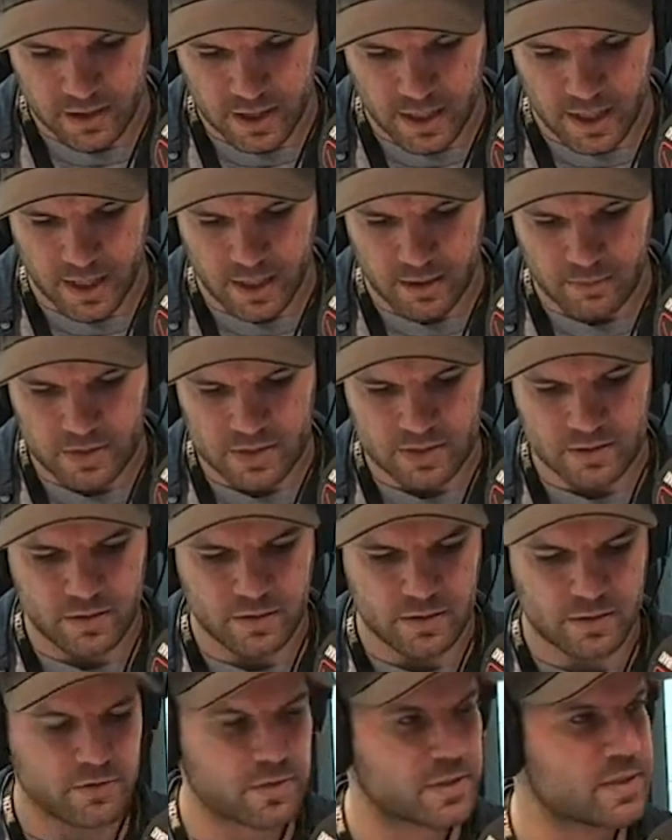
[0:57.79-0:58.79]
It's
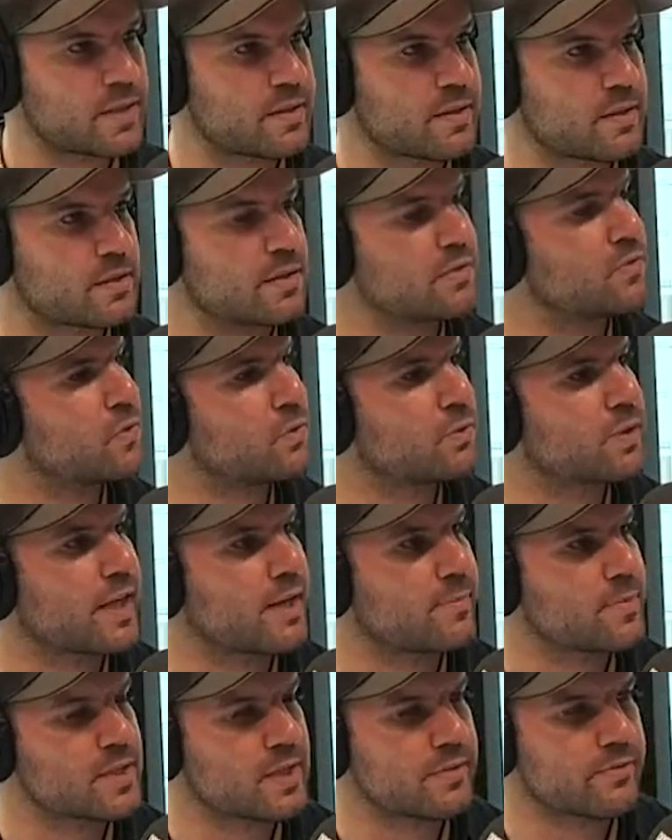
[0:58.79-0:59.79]
interesting that its full
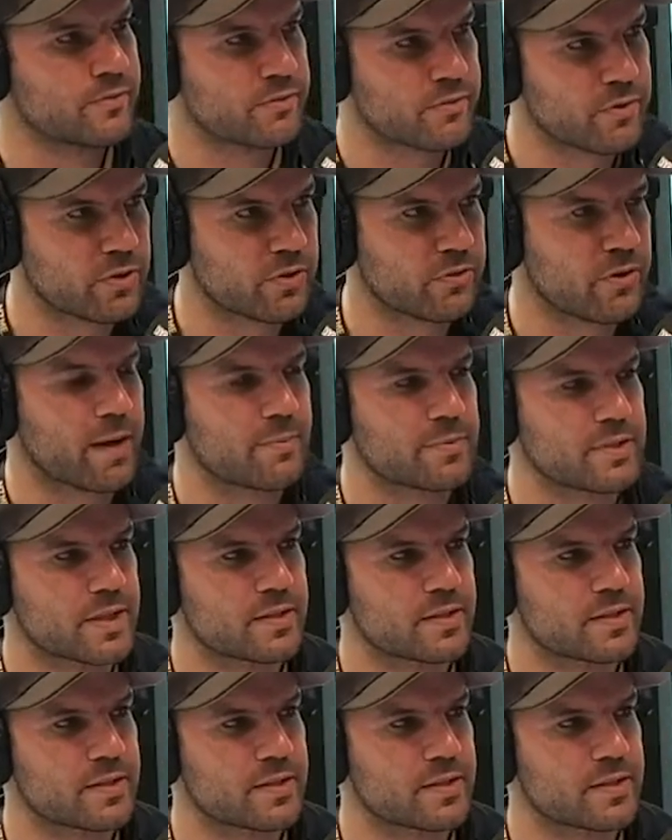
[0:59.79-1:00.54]
name is even further up.